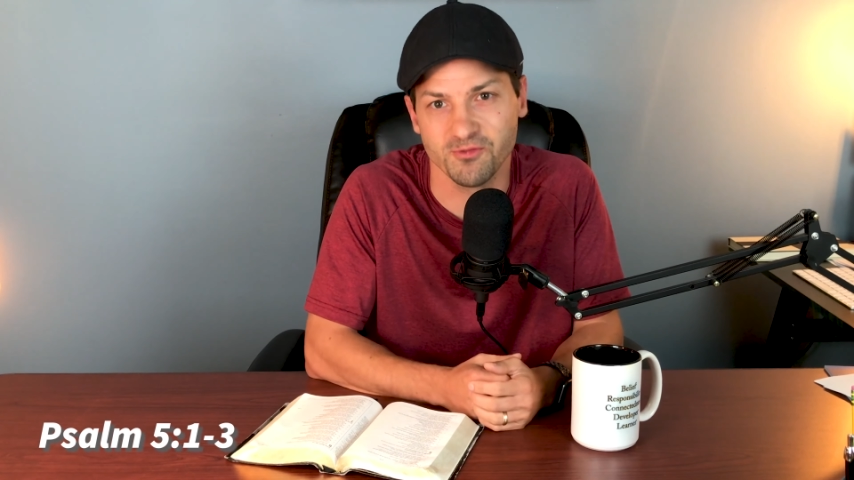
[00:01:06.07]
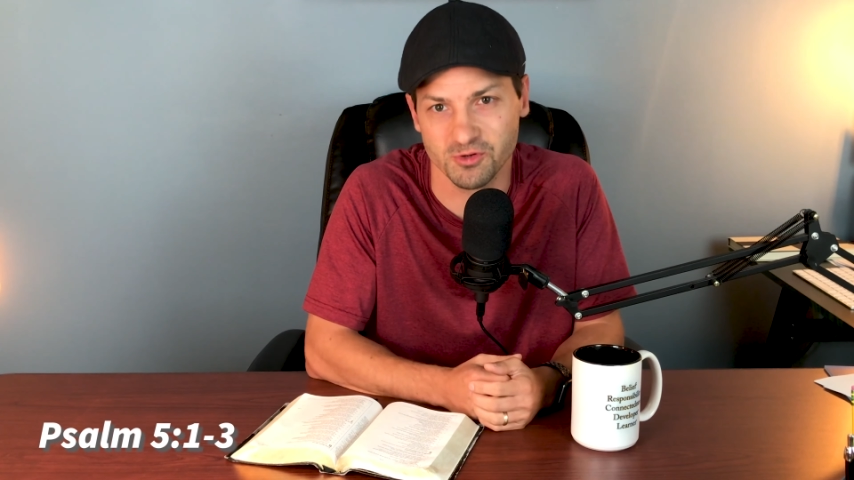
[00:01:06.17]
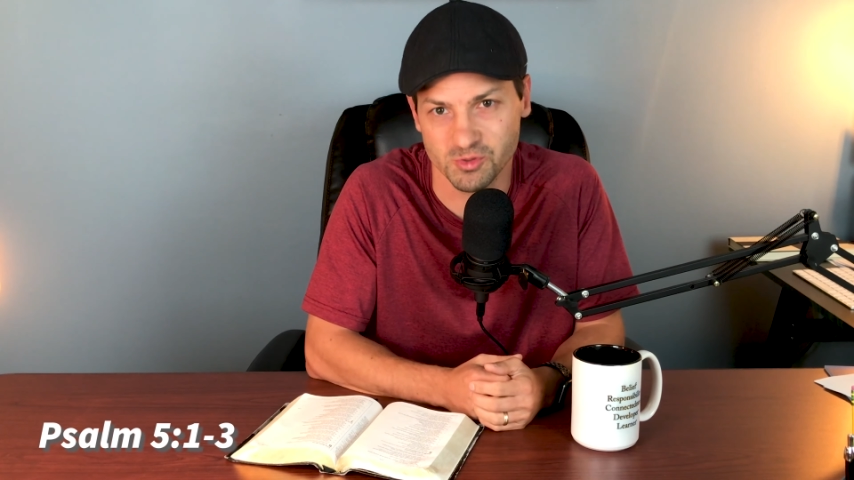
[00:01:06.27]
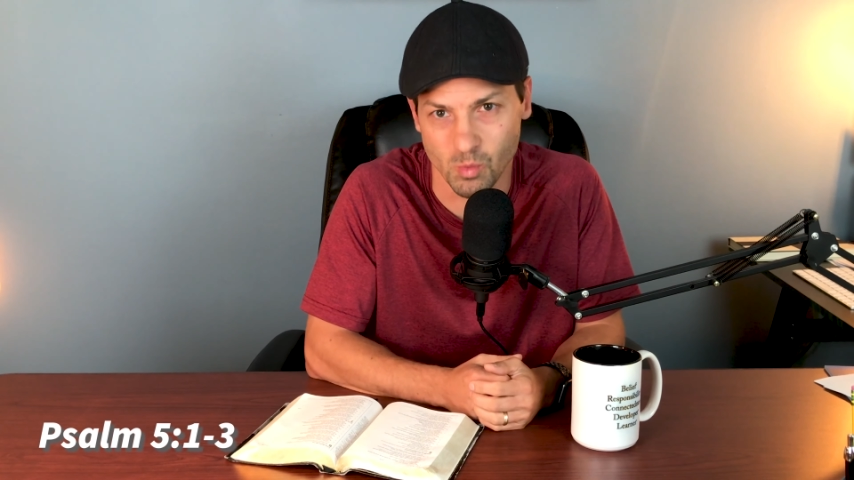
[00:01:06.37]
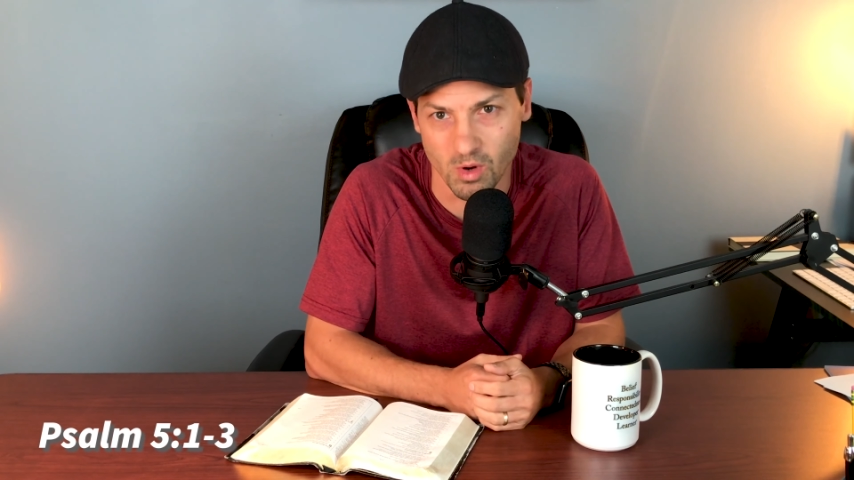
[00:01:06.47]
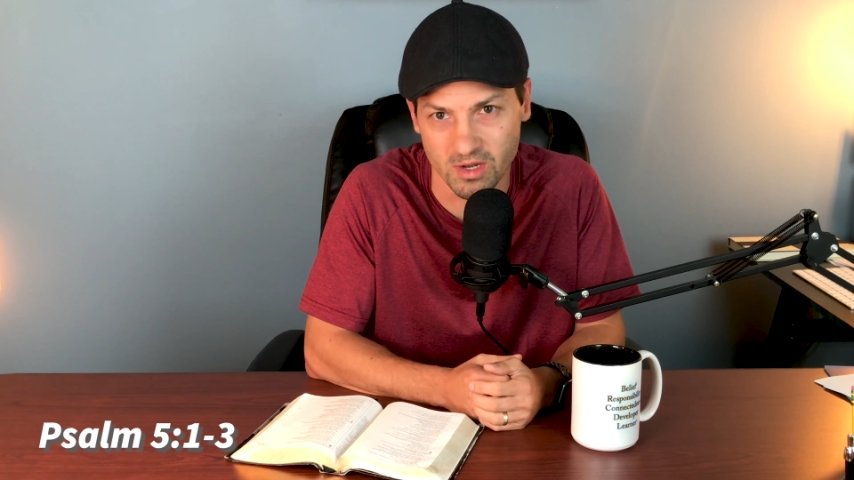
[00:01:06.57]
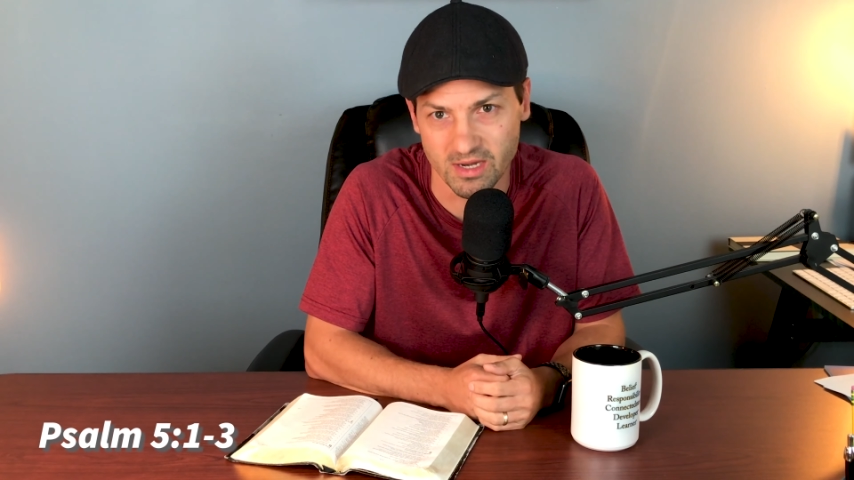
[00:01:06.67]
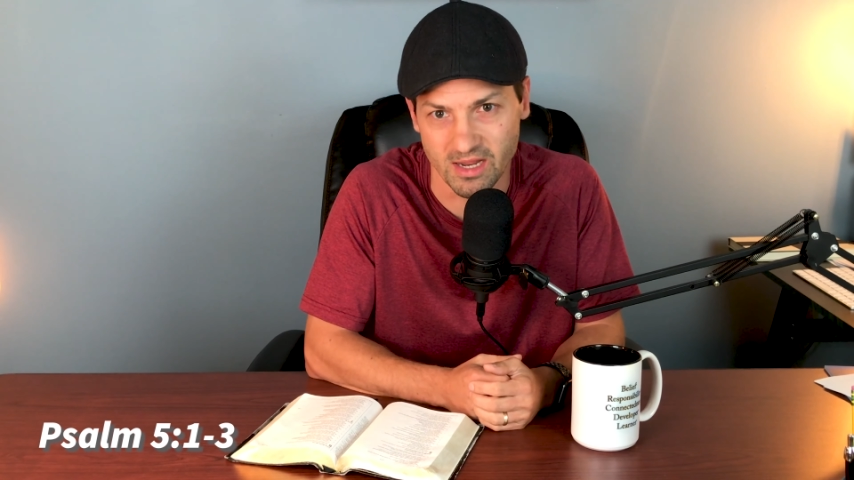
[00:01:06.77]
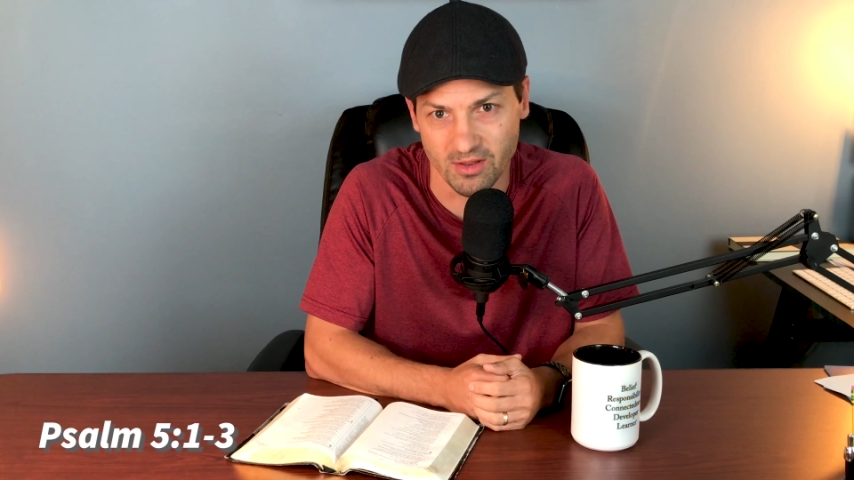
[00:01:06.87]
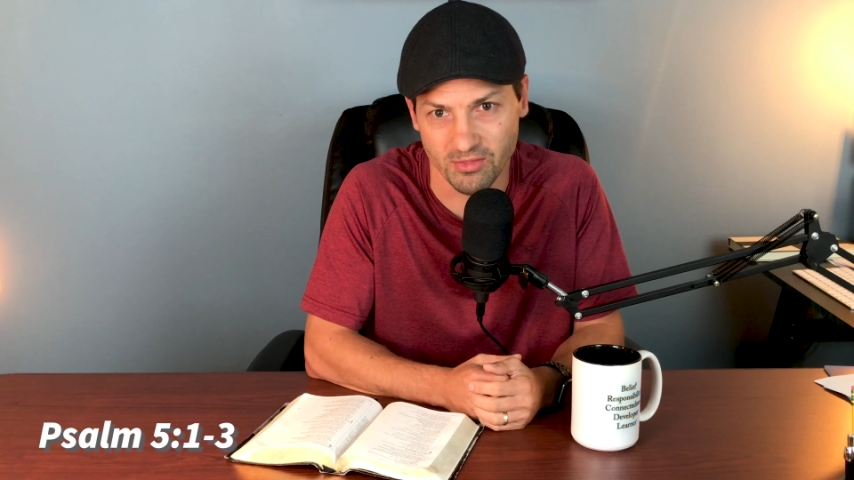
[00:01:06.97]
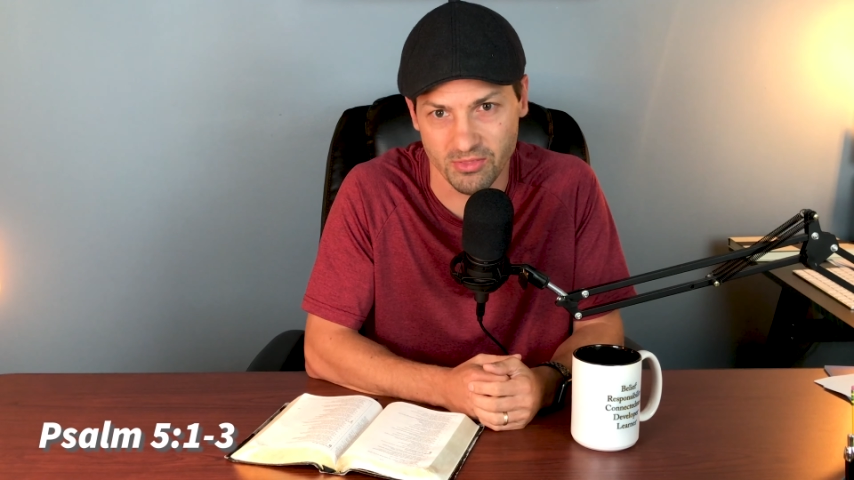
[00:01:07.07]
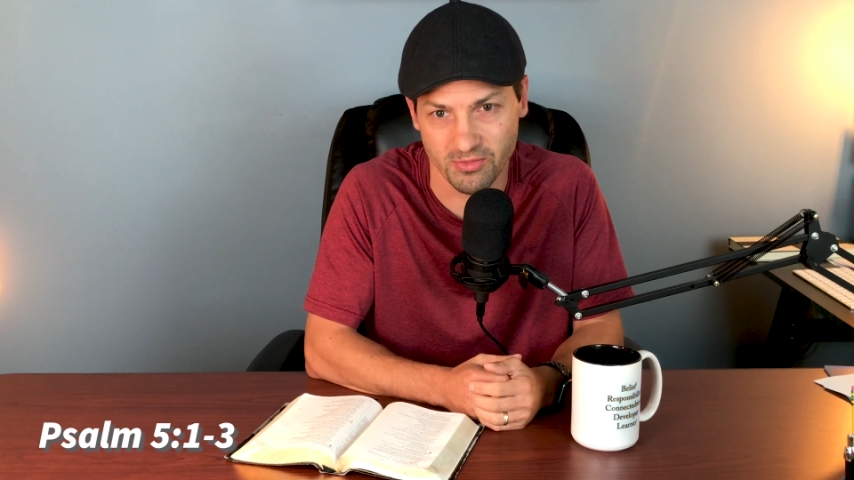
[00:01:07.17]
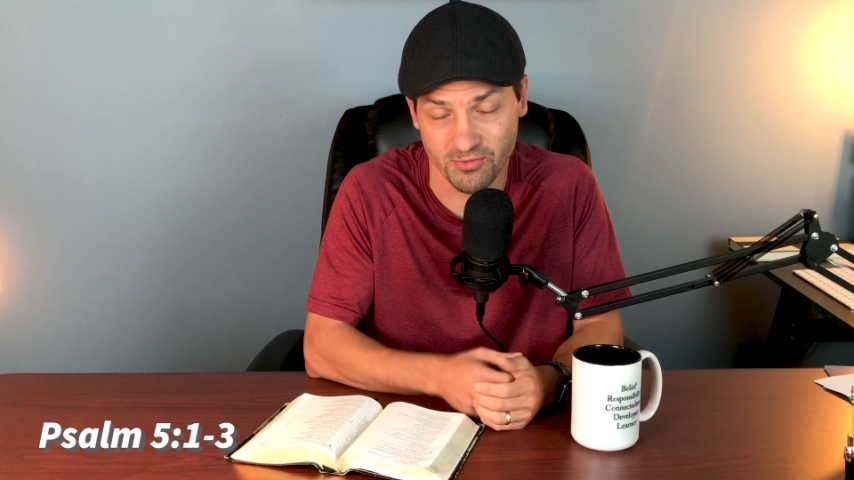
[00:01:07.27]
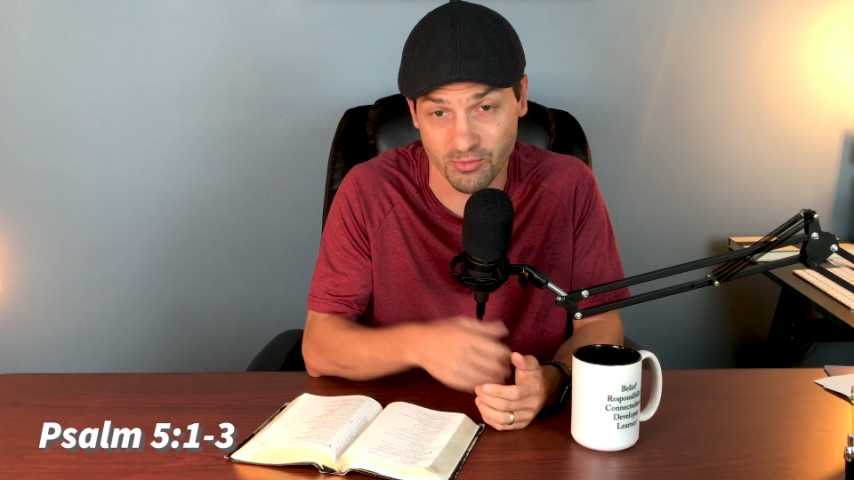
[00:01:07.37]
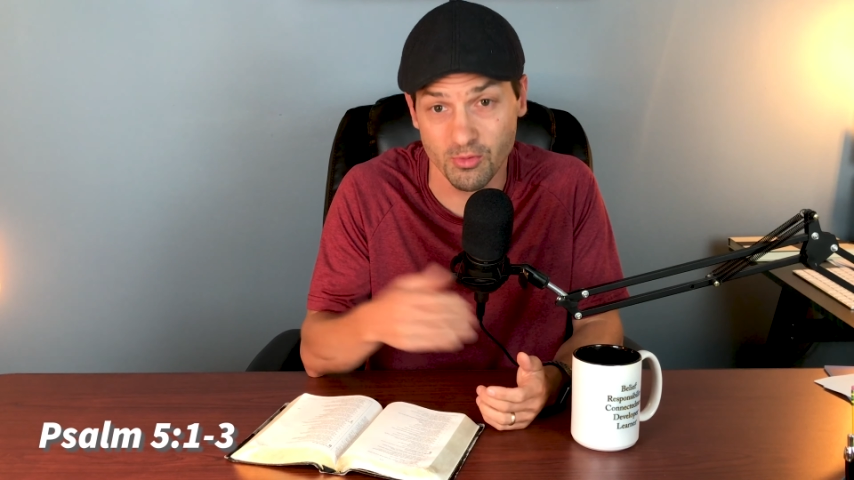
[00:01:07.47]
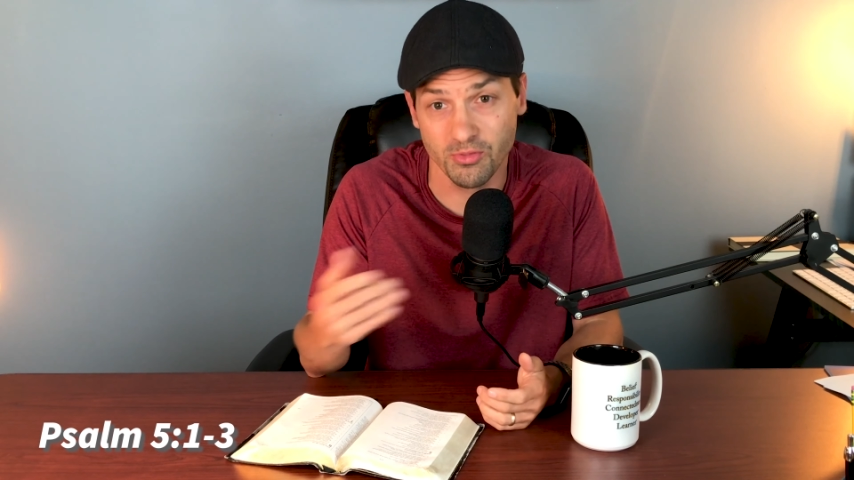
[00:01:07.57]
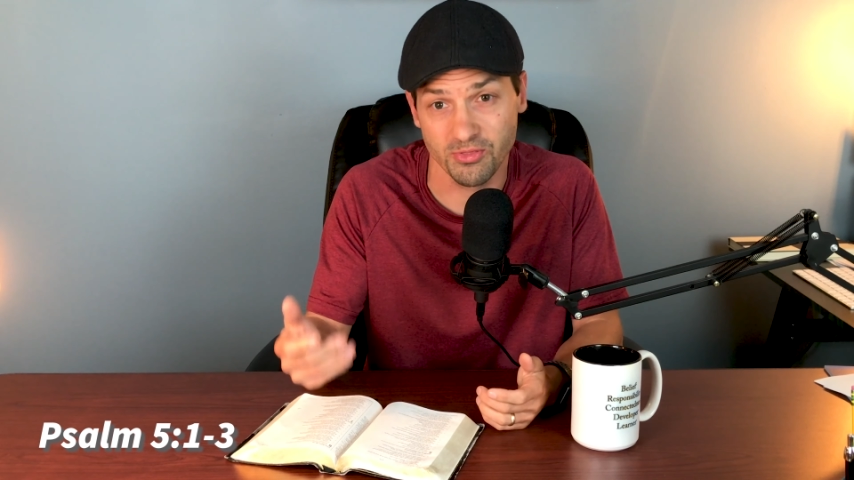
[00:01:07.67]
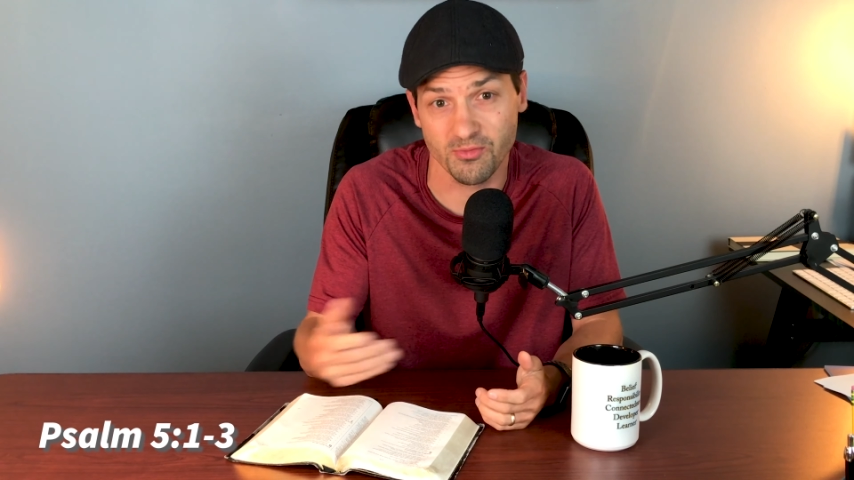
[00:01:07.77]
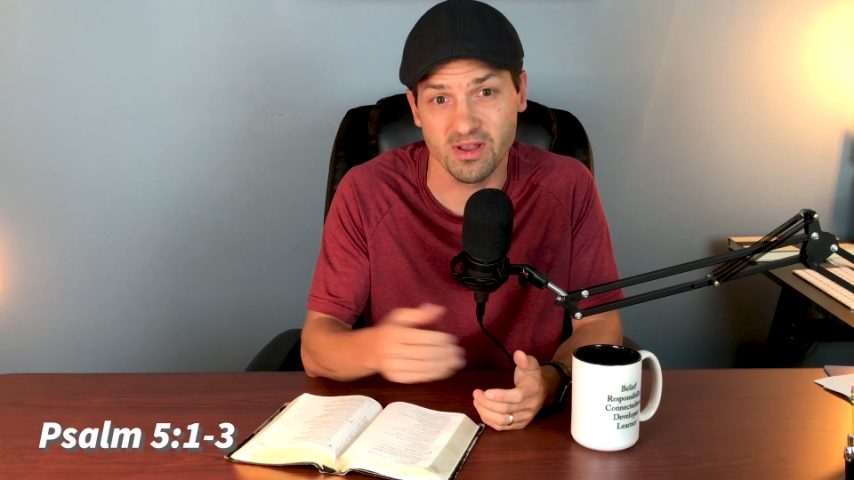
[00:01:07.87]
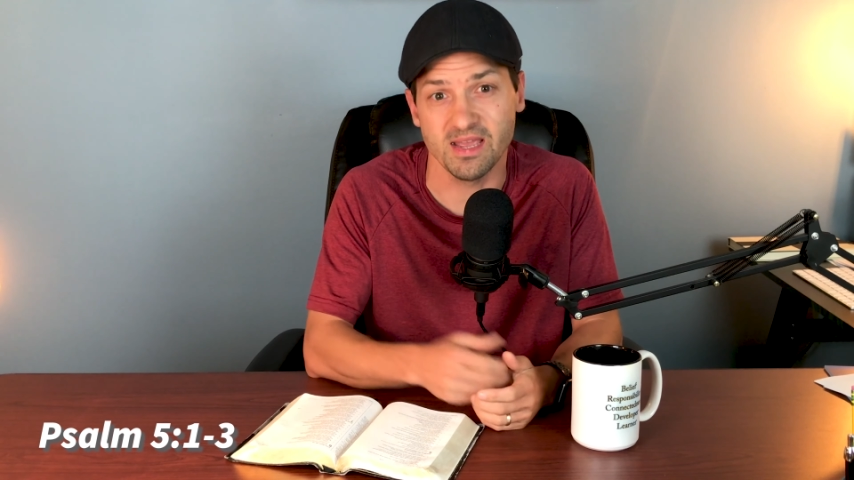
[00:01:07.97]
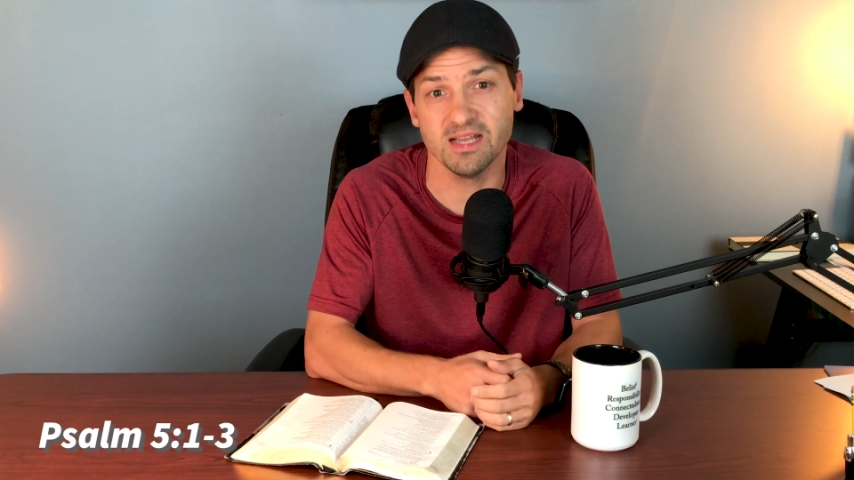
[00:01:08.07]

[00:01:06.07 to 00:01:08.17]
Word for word: verse one and through three